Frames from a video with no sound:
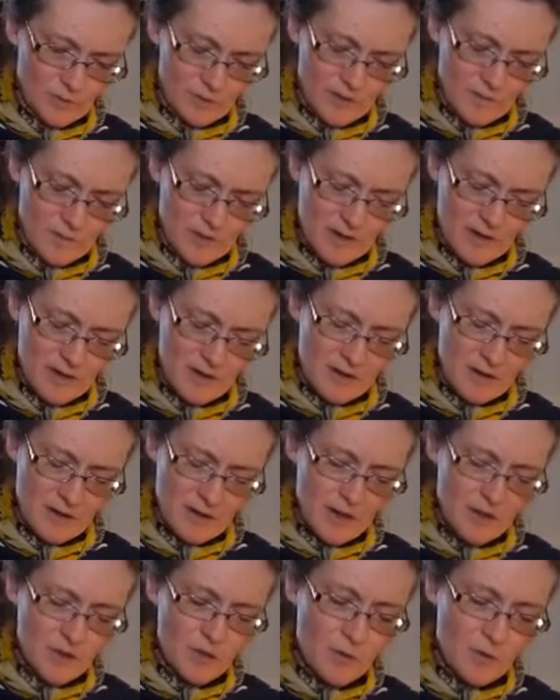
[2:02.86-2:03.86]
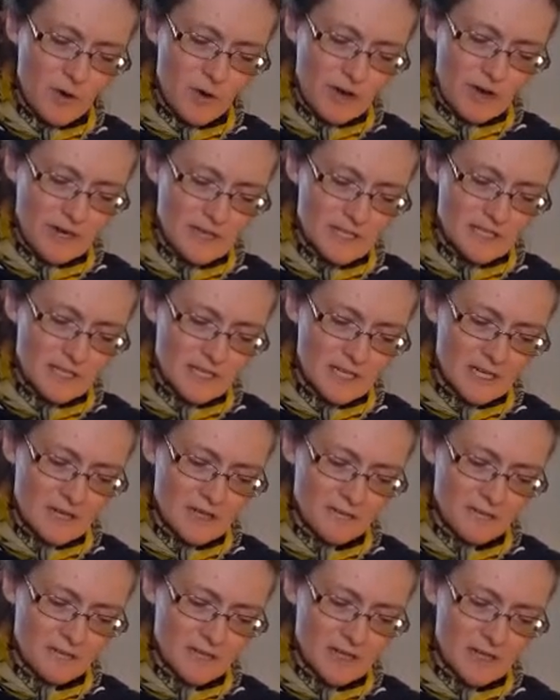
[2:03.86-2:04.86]
I Uh, otherwise,
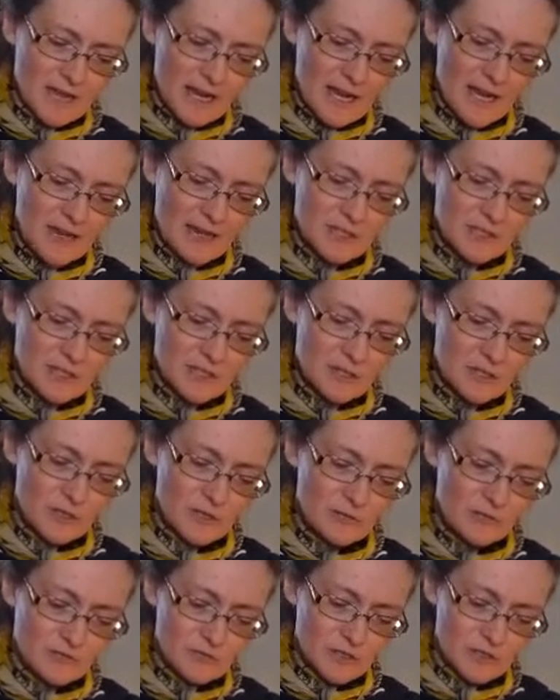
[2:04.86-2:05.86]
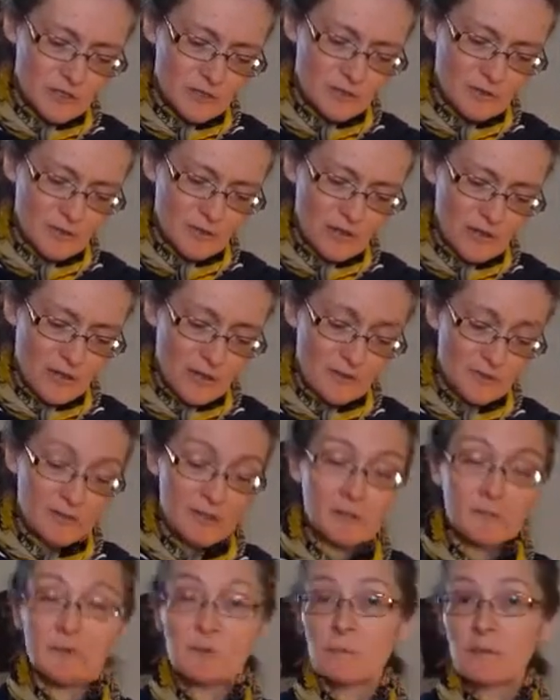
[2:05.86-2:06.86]
if the eggs cook for too long,
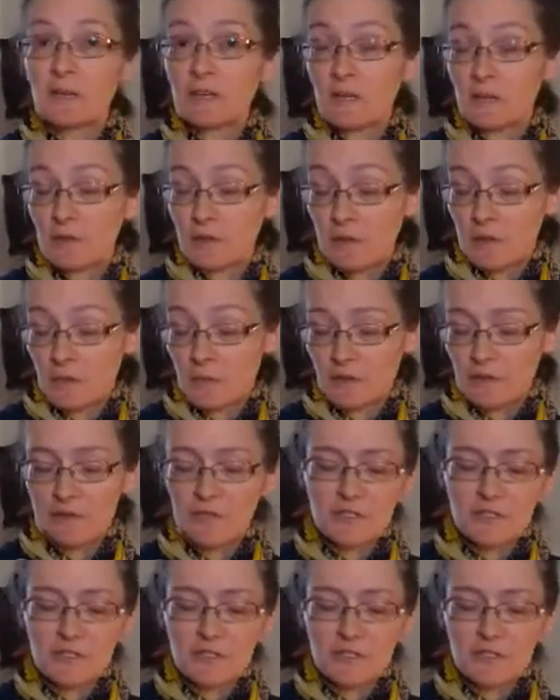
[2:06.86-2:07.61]
then it won't be any good anymore.